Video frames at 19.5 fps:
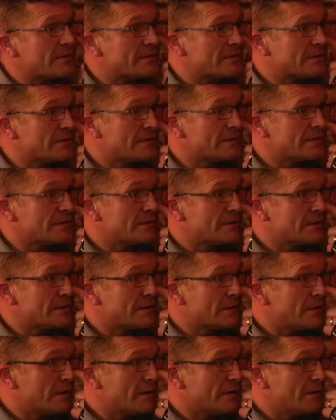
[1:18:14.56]
to anybody.
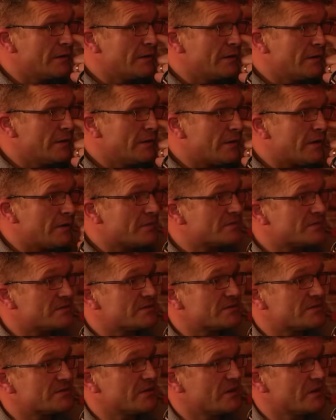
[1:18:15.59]
I was
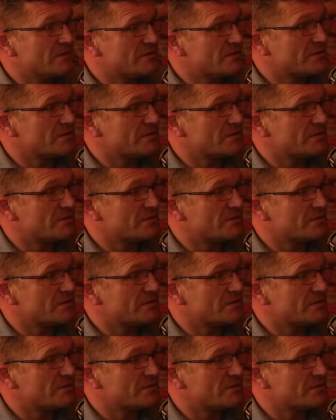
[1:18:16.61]
just, I